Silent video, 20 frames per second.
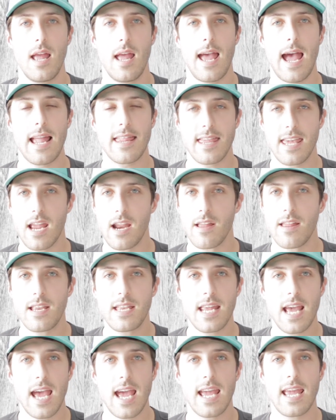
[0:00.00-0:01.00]
At the end of the
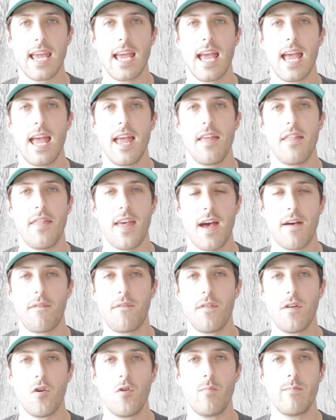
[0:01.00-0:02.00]
day, that
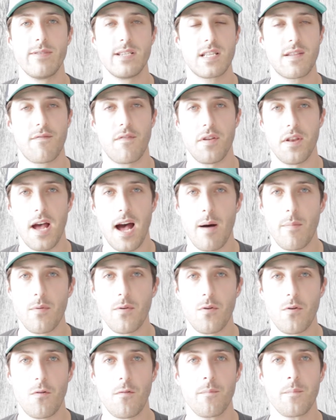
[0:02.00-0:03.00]
film is
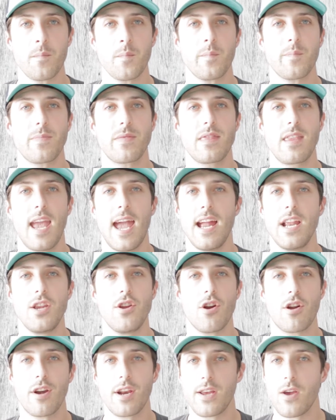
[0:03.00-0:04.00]
phenomenal. And
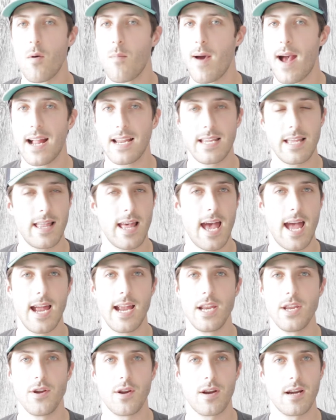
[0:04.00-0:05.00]
you're going to go back to that.
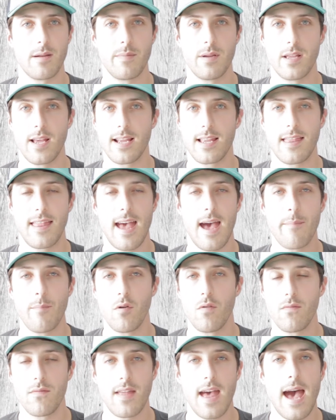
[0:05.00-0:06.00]
And you're going to be like, that
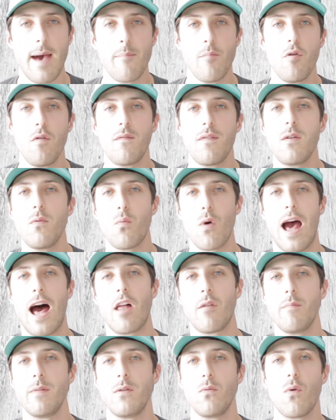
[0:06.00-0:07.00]
movie
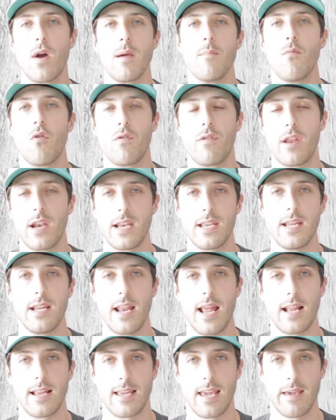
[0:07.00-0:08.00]
wowed me way more than it did
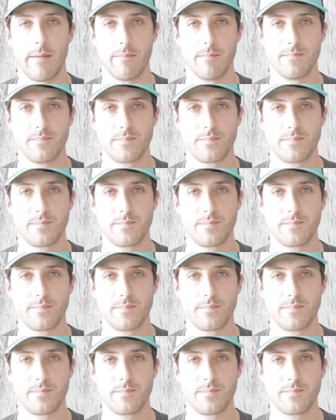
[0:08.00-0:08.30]
Endgame.